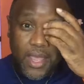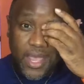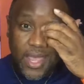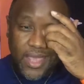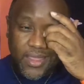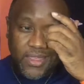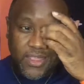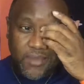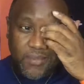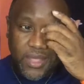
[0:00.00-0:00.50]

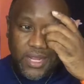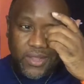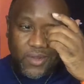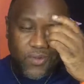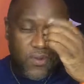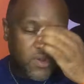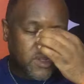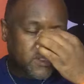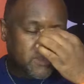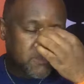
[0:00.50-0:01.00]
in them, and
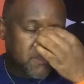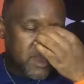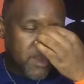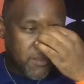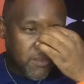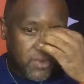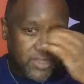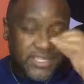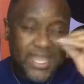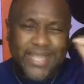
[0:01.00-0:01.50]
of course
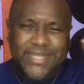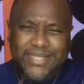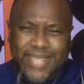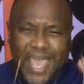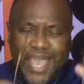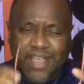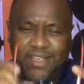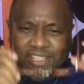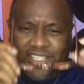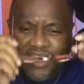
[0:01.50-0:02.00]
memories. They
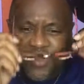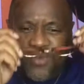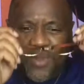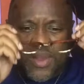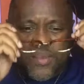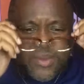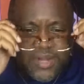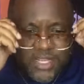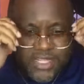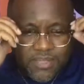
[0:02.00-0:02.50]
take us to
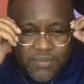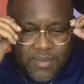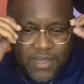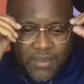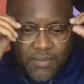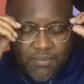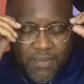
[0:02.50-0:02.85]
where we need to be.